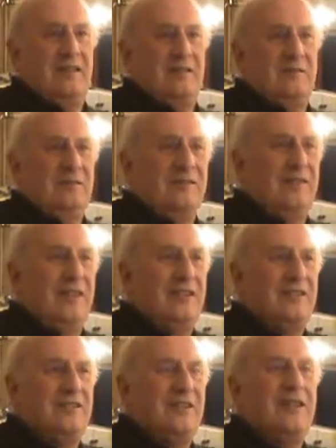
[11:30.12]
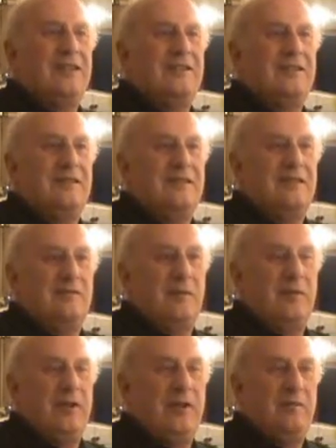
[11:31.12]
What the heck's that? And
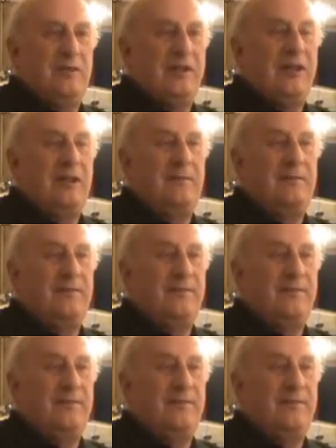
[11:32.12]
when we opened it up,